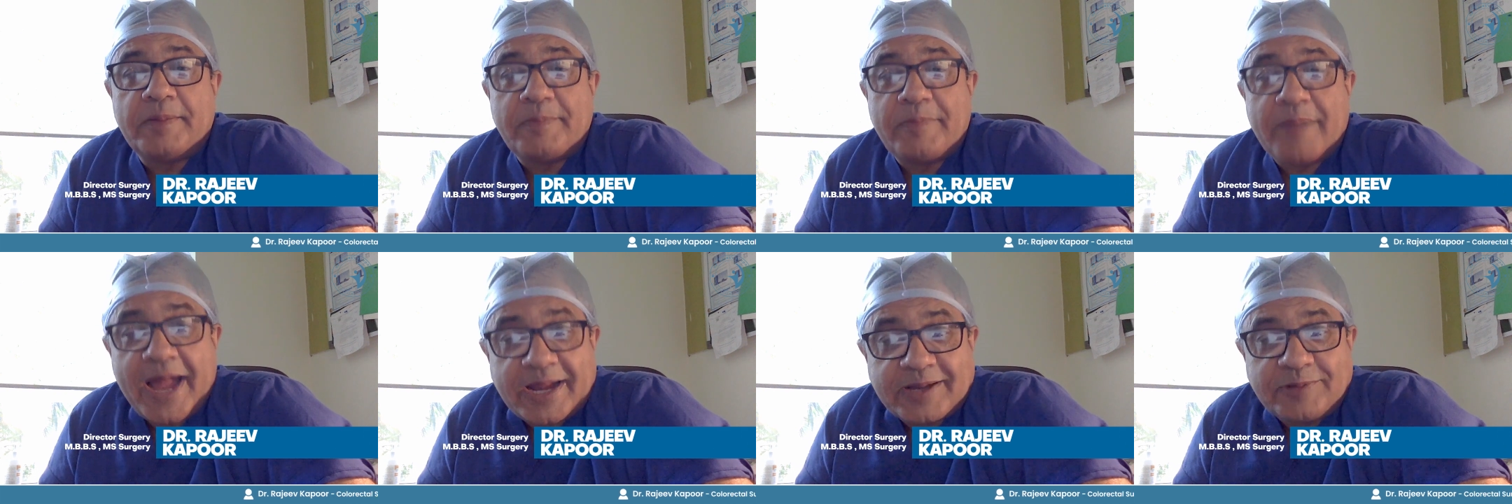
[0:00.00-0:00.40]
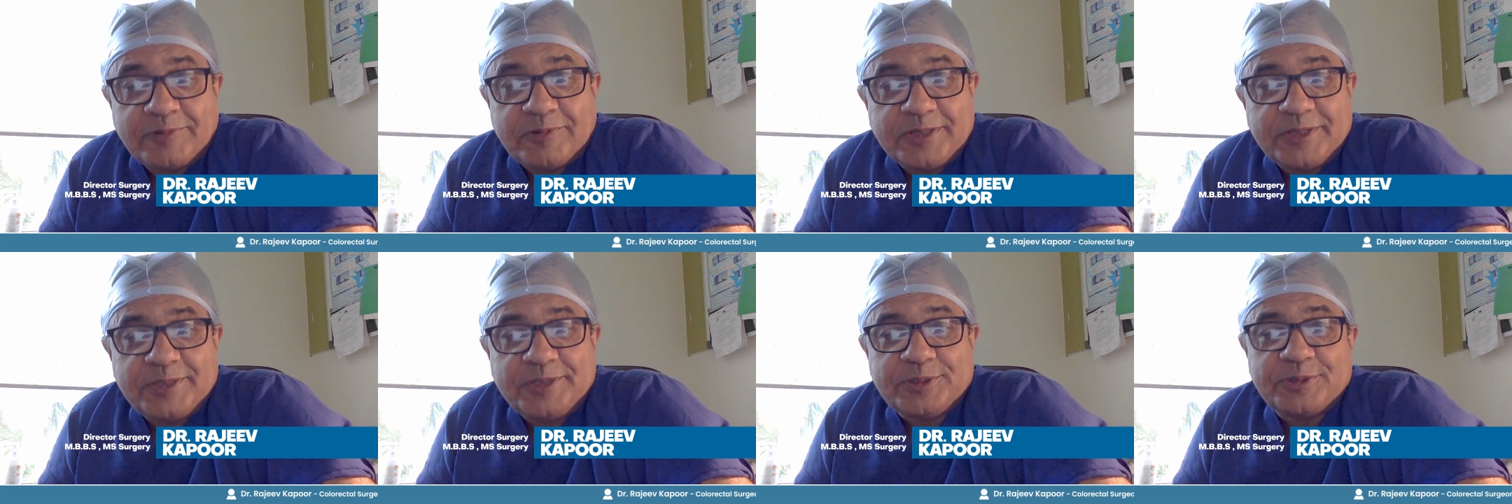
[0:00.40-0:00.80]
back
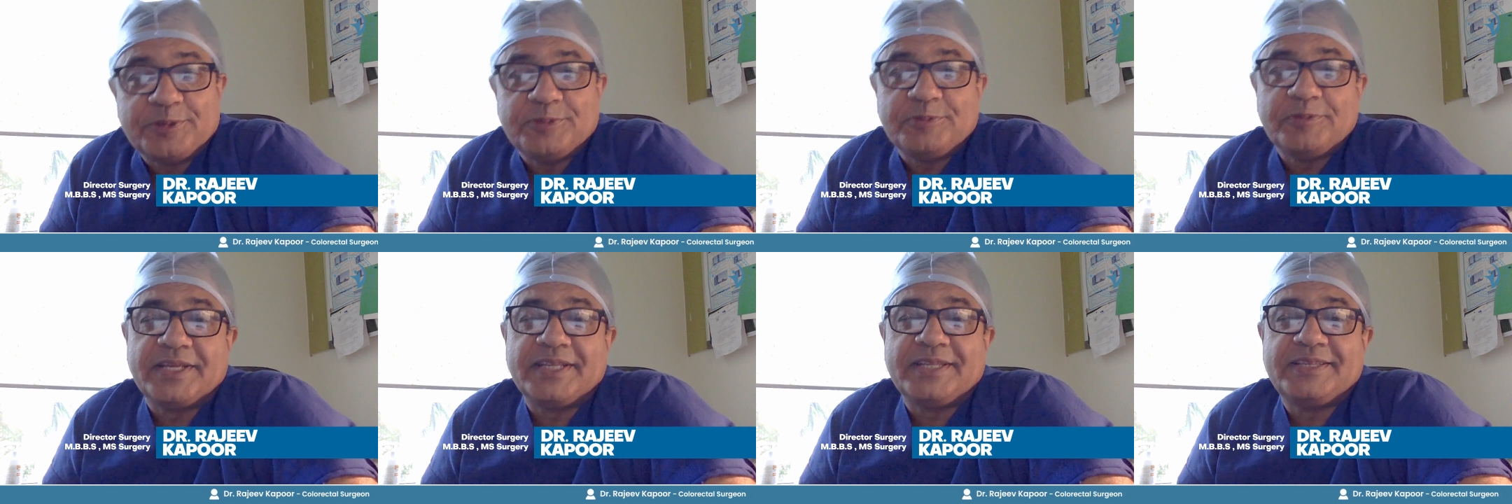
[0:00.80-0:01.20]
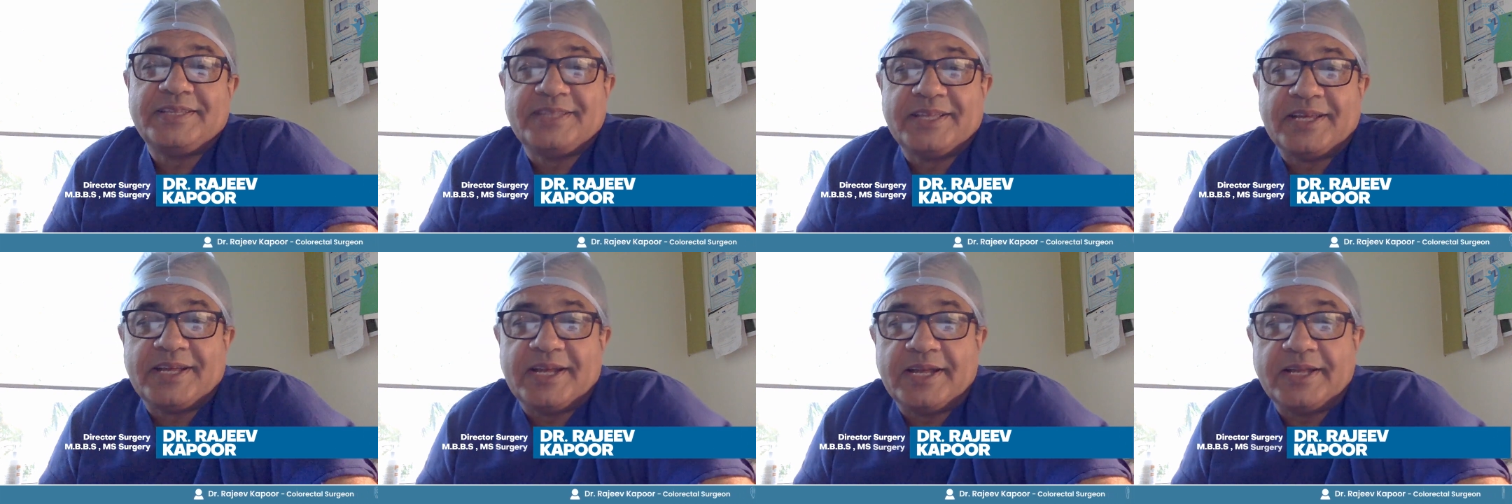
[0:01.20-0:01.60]
with you
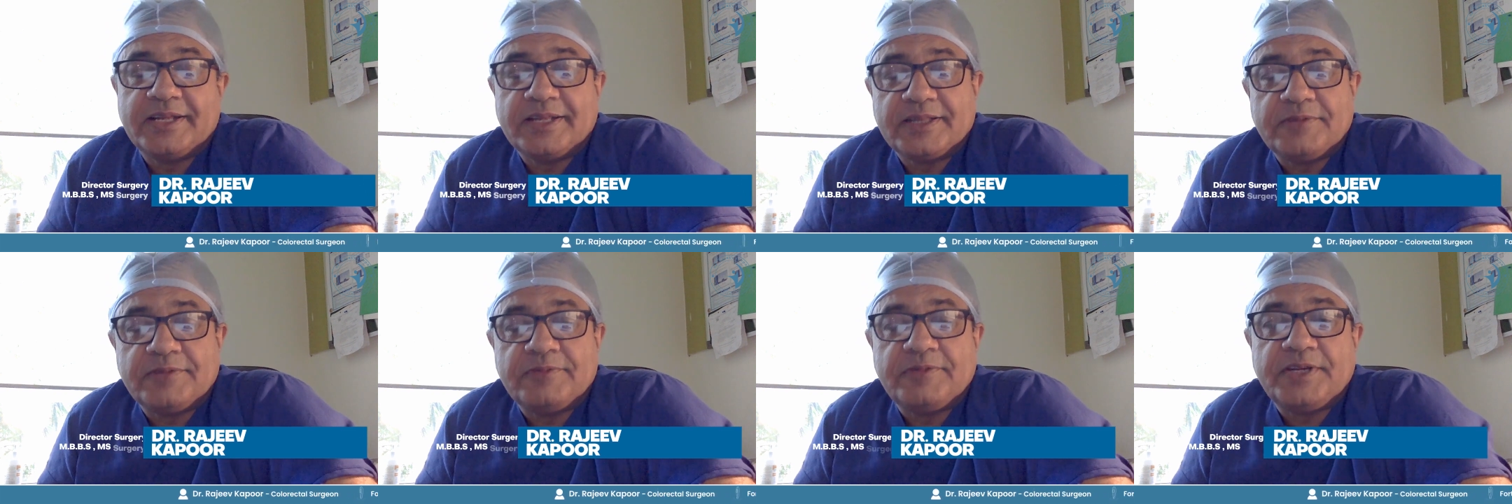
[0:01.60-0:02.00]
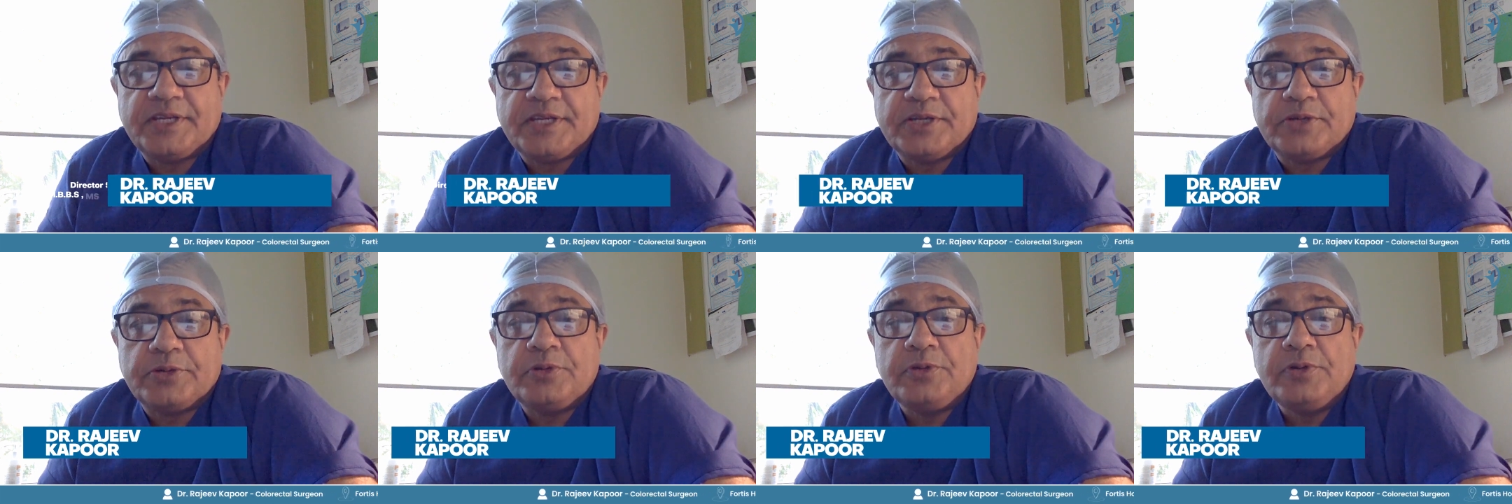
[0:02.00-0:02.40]
with another
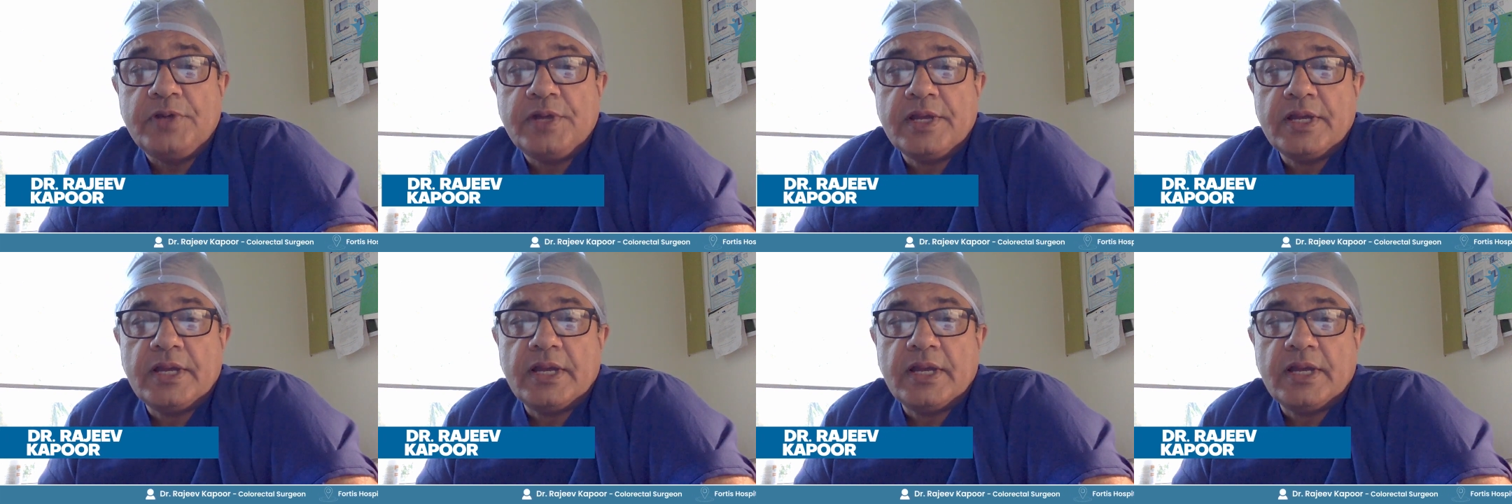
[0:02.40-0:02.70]
video.